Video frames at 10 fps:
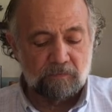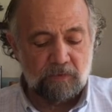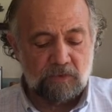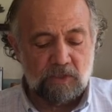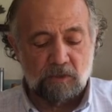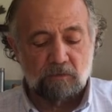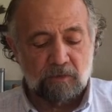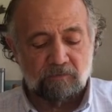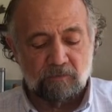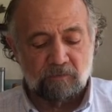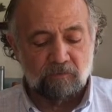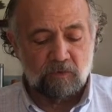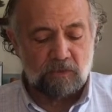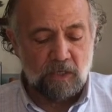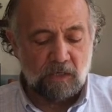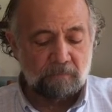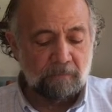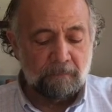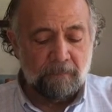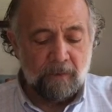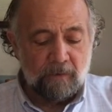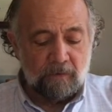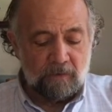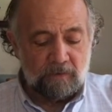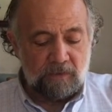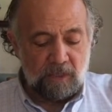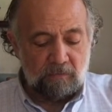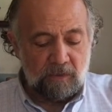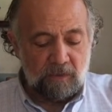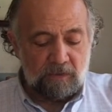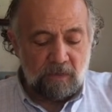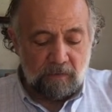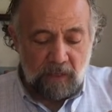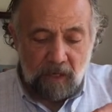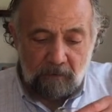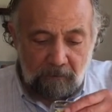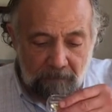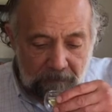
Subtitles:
considerably from the first time. The cinnamon is coming out.